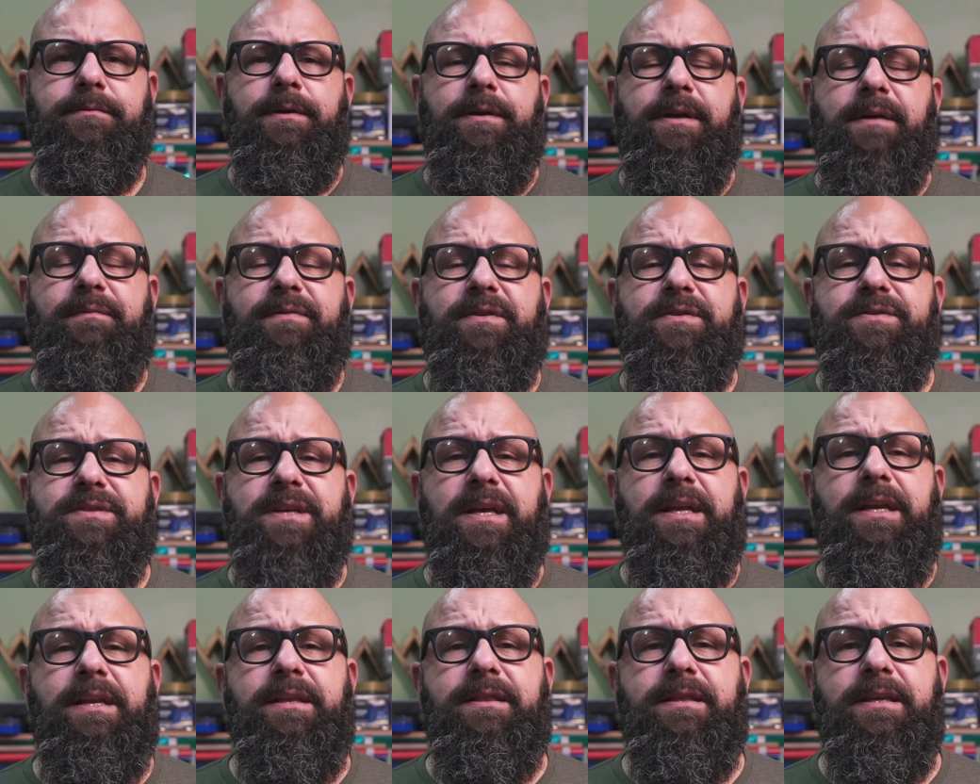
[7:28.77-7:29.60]
If there's
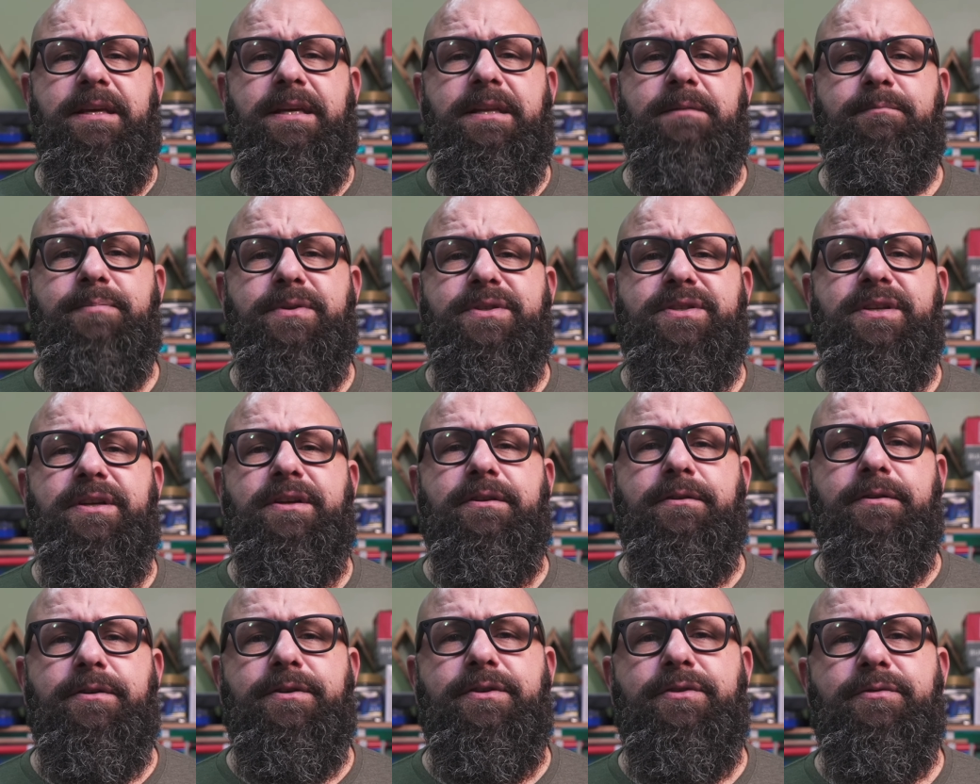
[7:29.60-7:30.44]
anything in
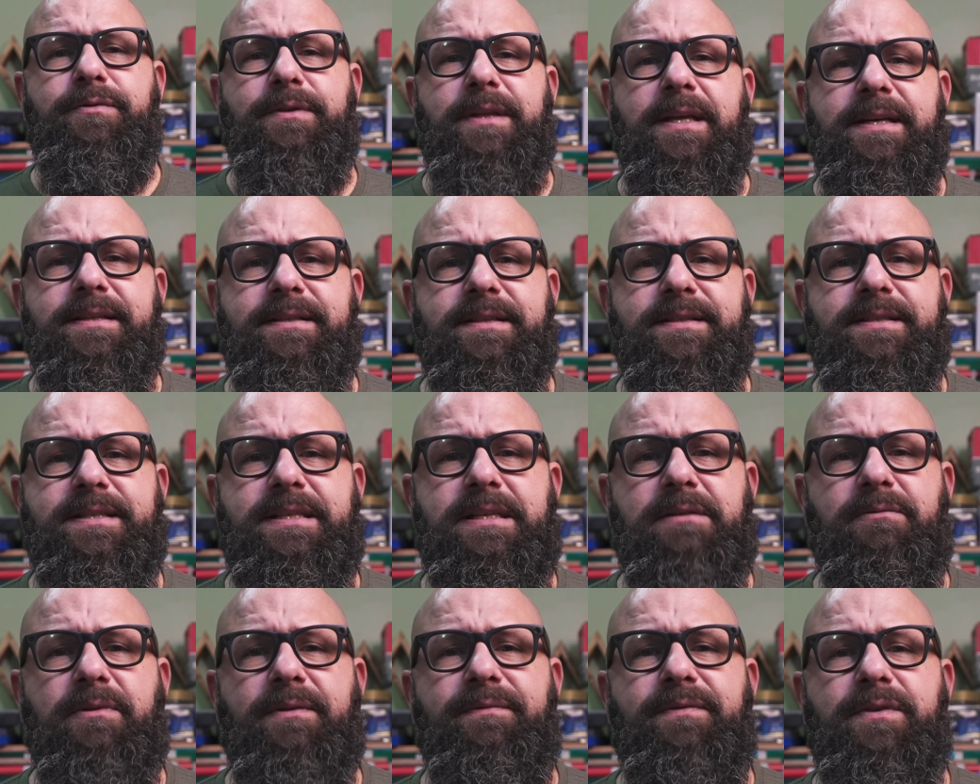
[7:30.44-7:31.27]
particular you'd like to
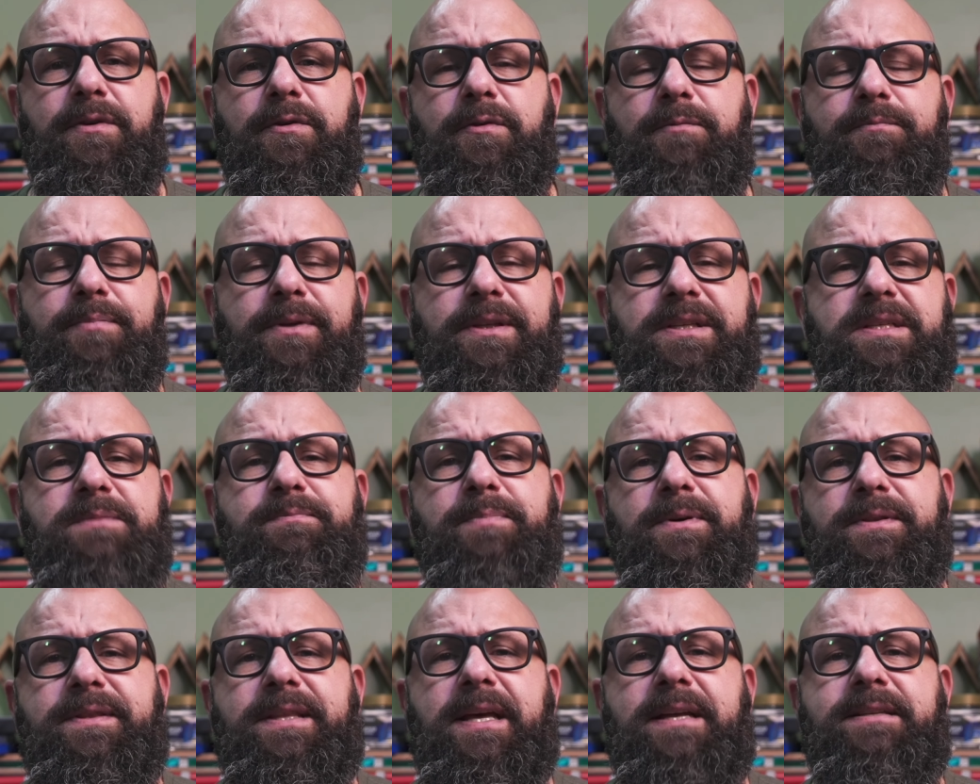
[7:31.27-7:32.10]
see reviewed, please
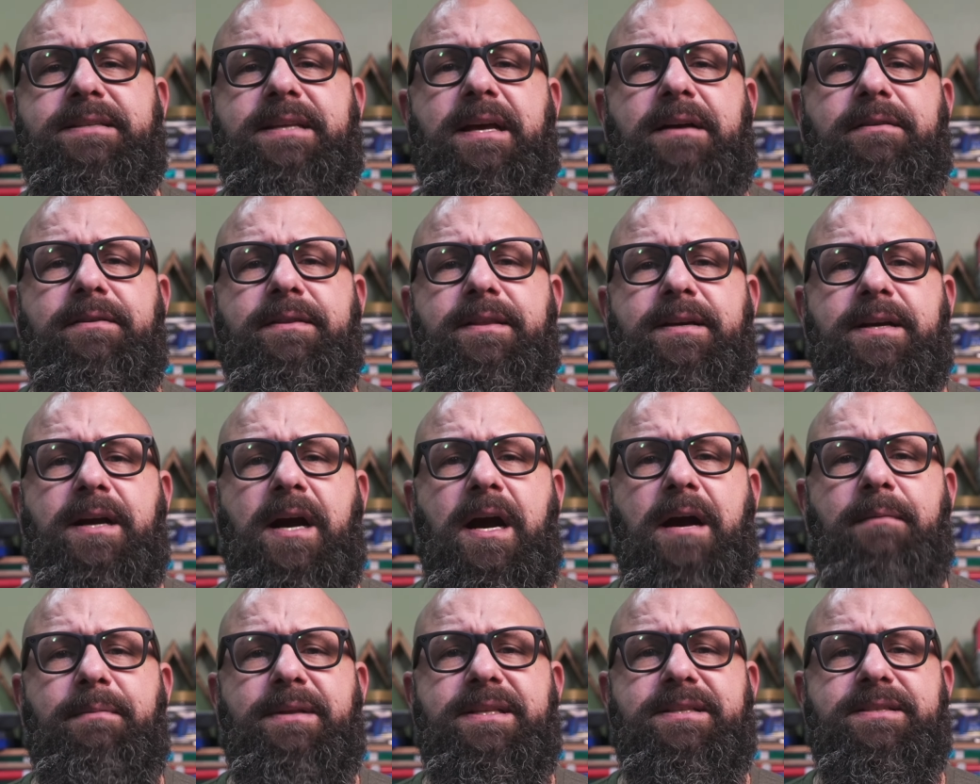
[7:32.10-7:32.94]
put that down in the
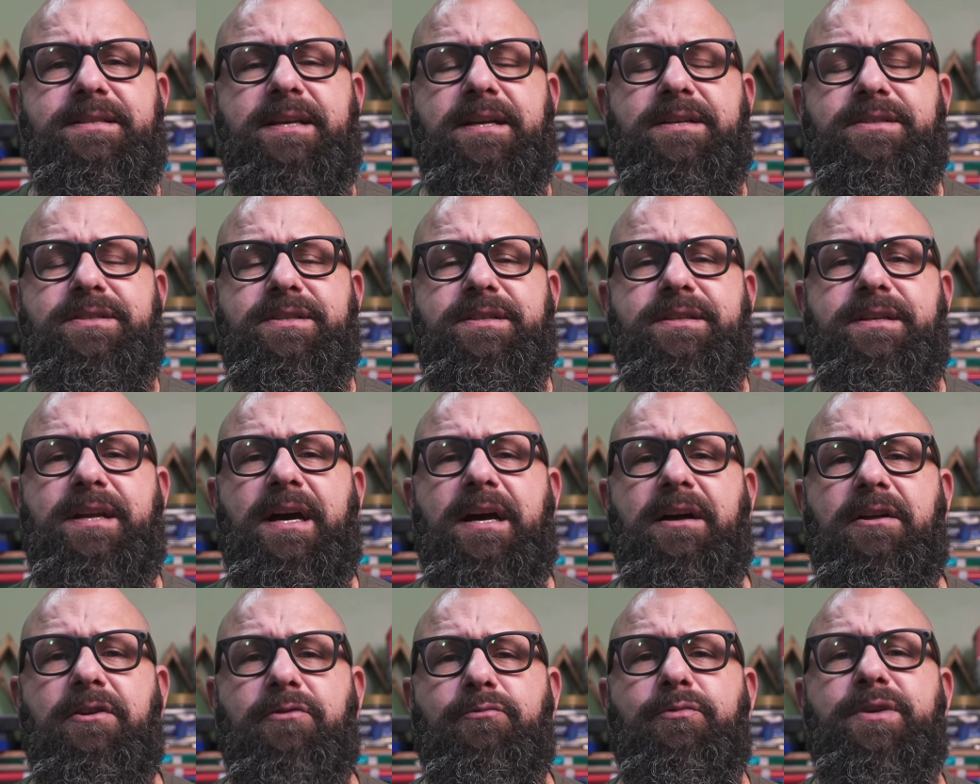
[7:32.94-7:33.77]
comment section.
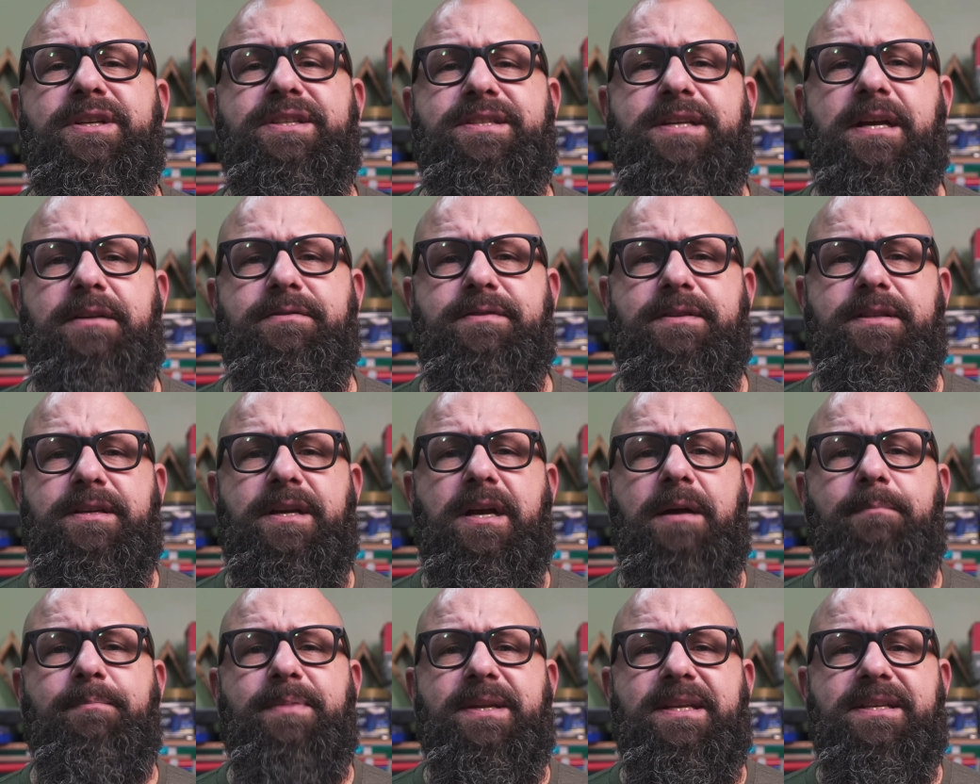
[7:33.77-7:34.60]
I'll reach out to the
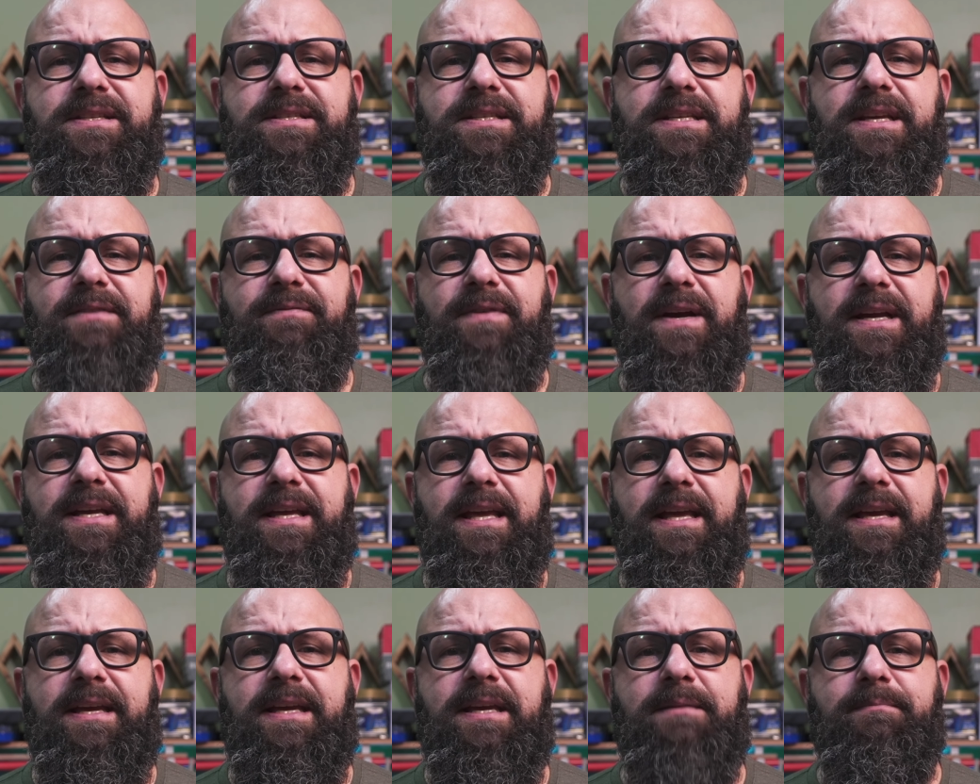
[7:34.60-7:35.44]
company, see if I
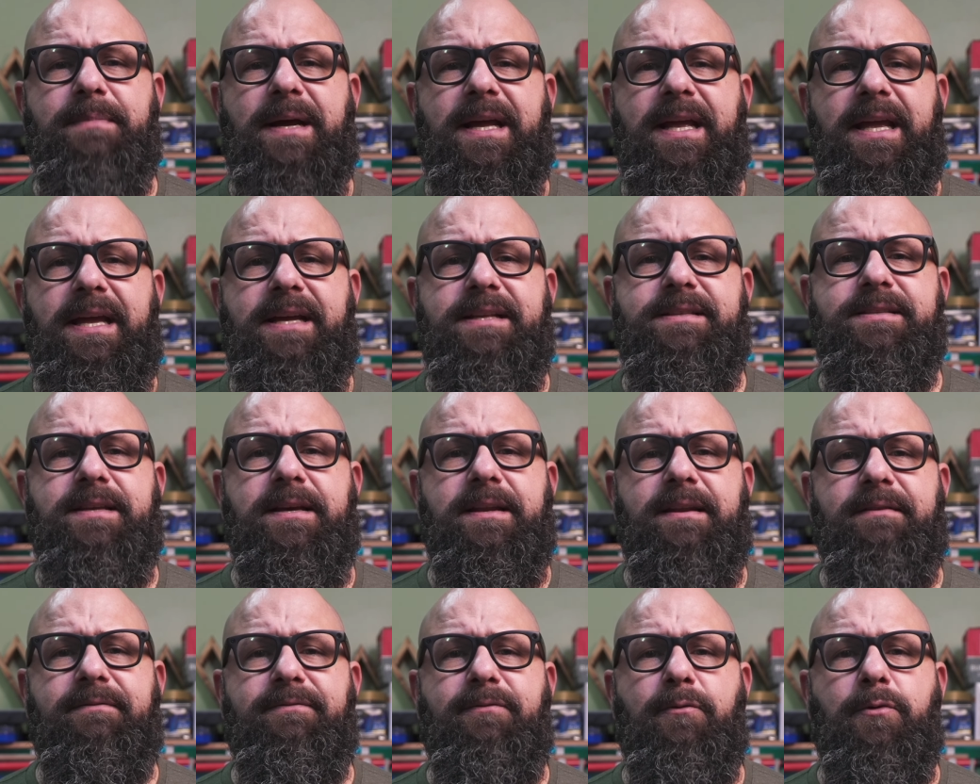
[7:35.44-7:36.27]
can't get my hands
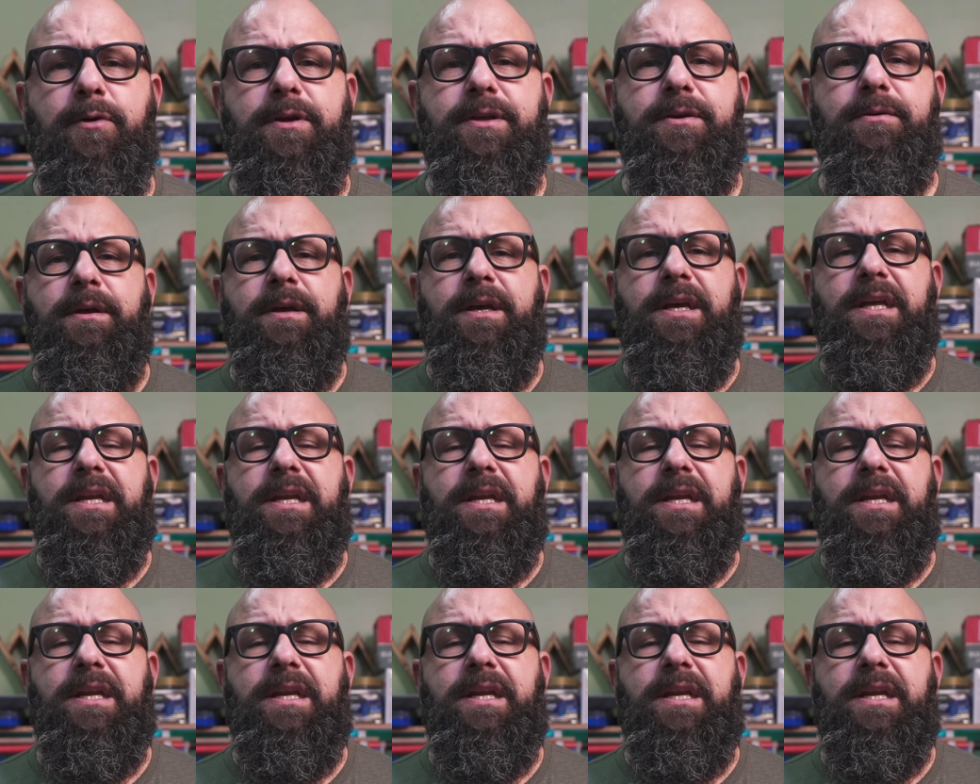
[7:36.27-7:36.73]
on it for you.